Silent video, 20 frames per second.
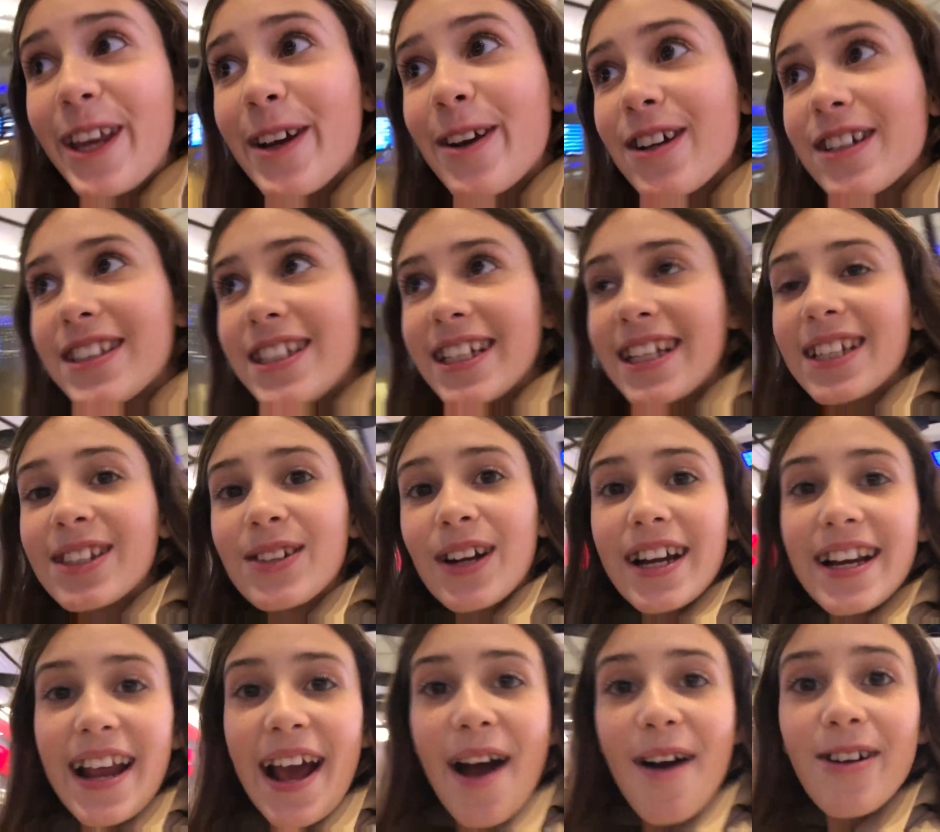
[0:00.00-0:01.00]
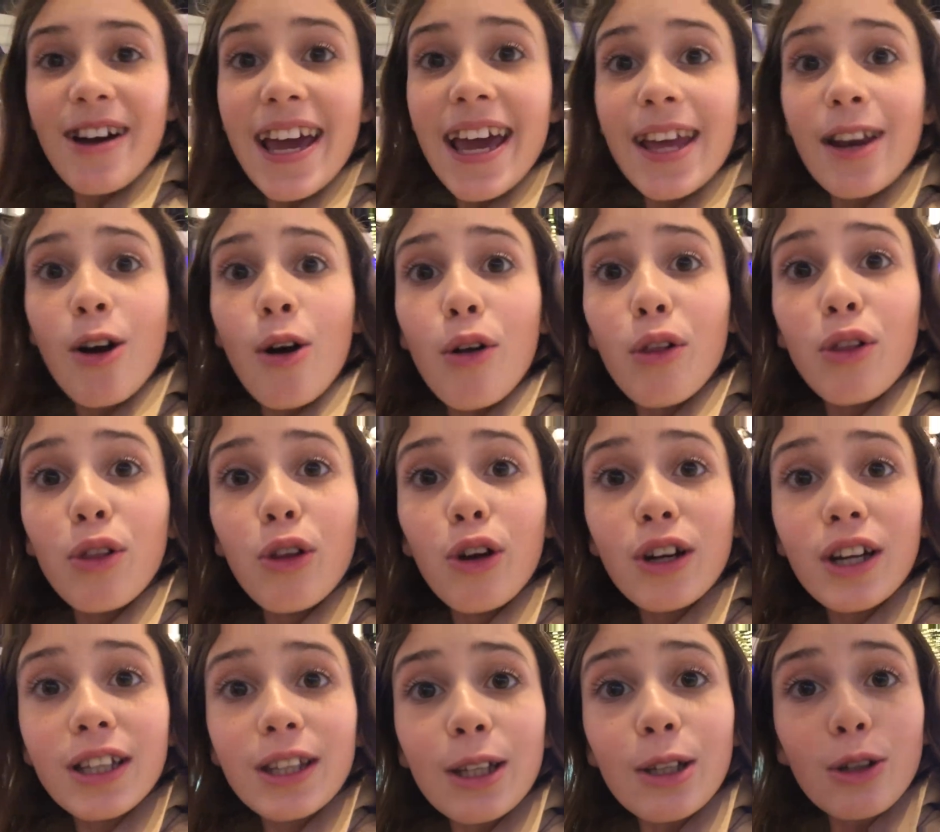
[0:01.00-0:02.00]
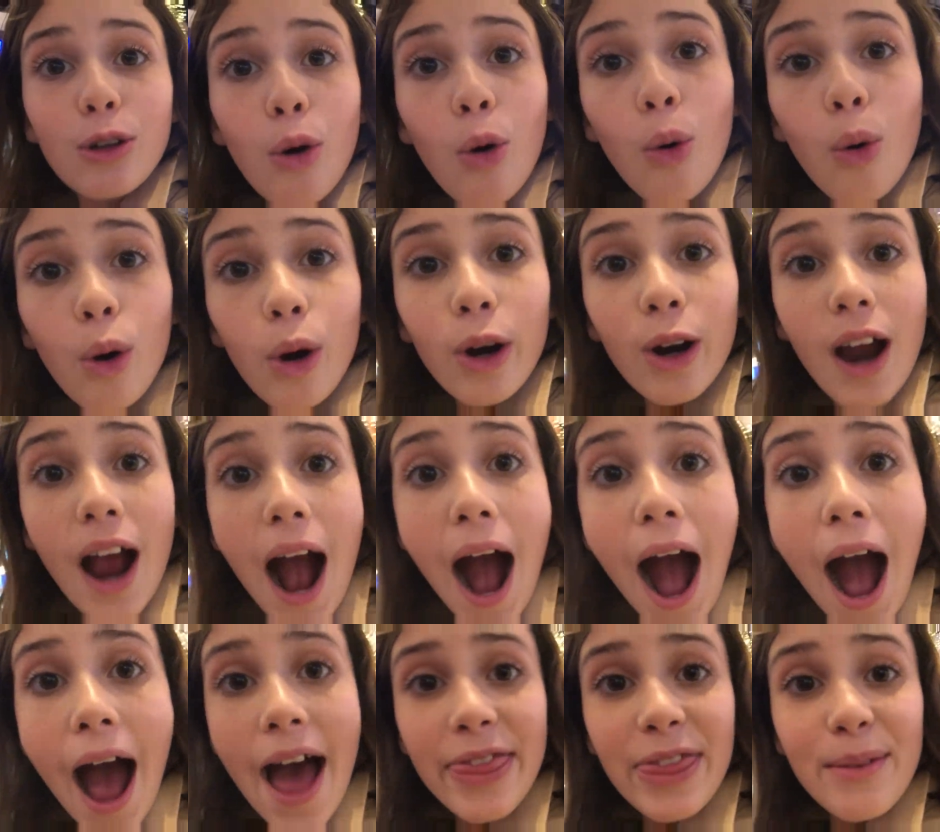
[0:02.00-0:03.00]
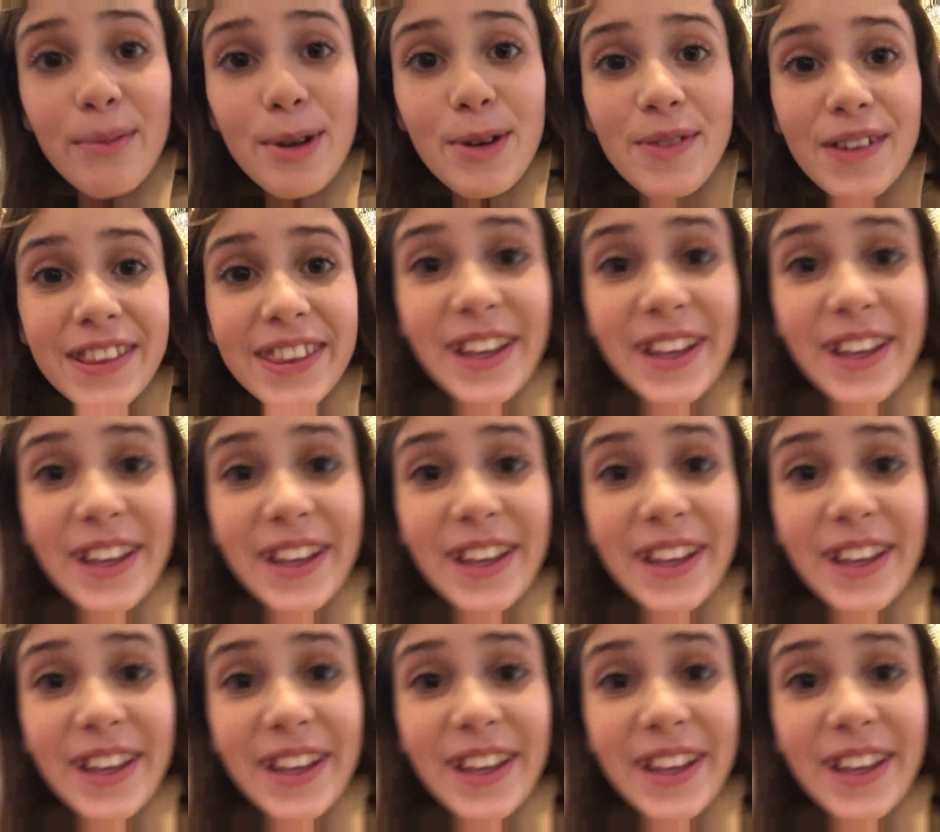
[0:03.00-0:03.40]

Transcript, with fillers: getting our tickets right now, and look at the decor at the movie